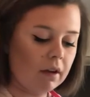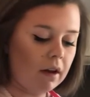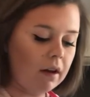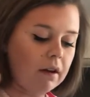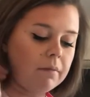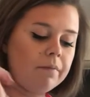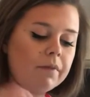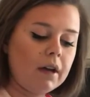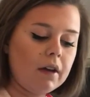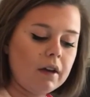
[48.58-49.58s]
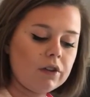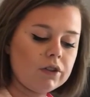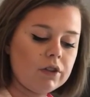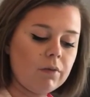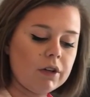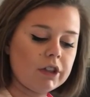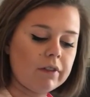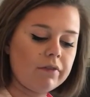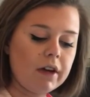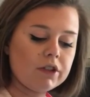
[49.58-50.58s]
You want to
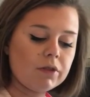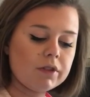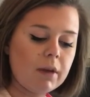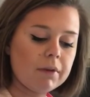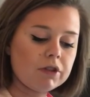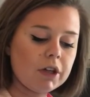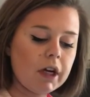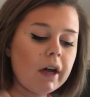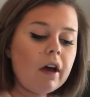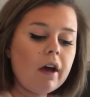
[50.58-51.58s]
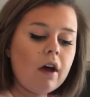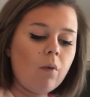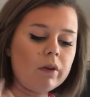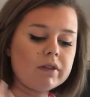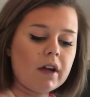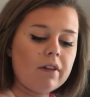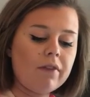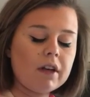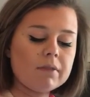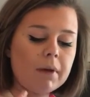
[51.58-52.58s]
check facial symmetry. One side of the
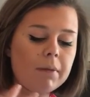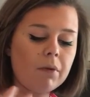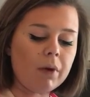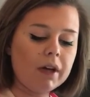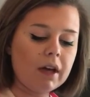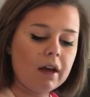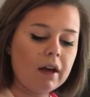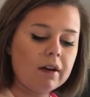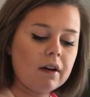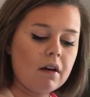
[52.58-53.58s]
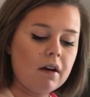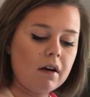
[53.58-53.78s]
face may be weakened